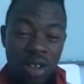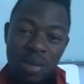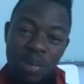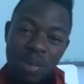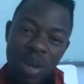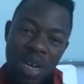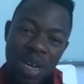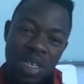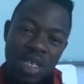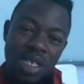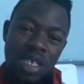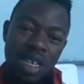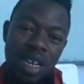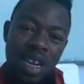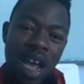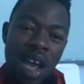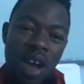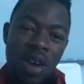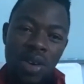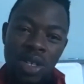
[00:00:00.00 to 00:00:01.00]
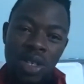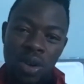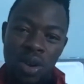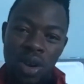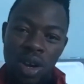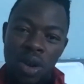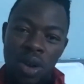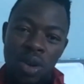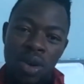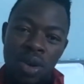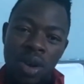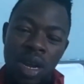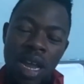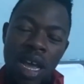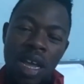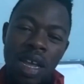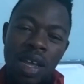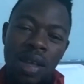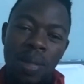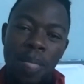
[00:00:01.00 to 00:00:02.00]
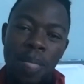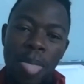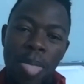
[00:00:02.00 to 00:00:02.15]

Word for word: the pages and how it's gonna look like.